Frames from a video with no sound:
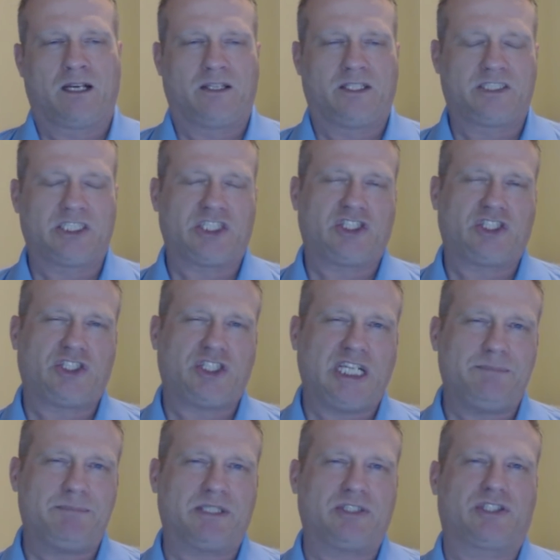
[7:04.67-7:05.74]
This is
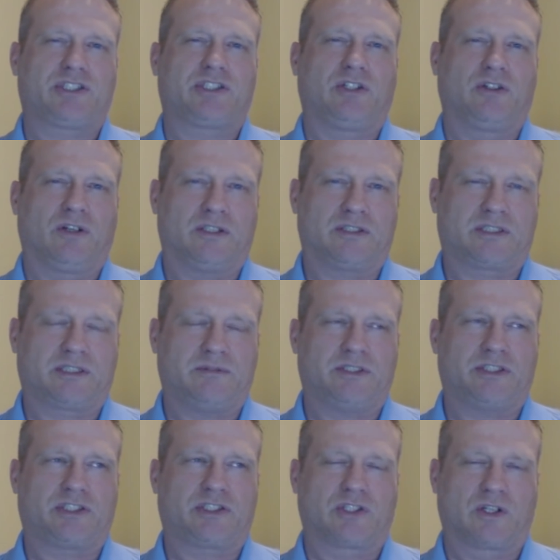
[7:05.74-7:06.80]
cheap insurance to
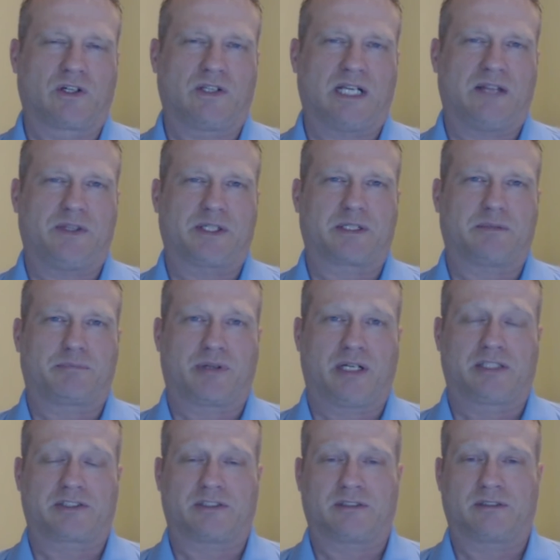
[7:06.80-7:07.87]
ensure that the
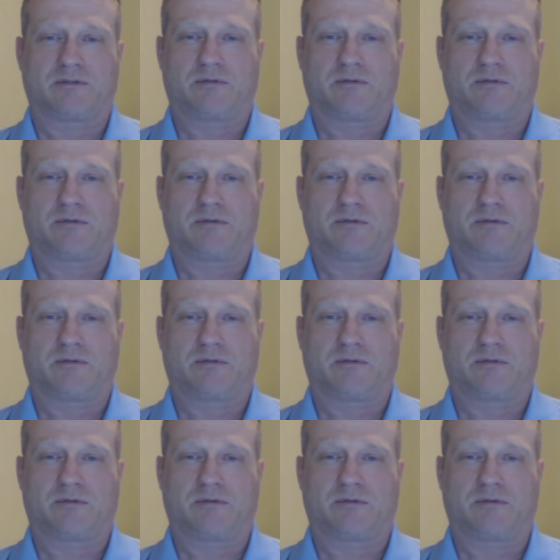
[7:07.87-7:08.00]
compressor,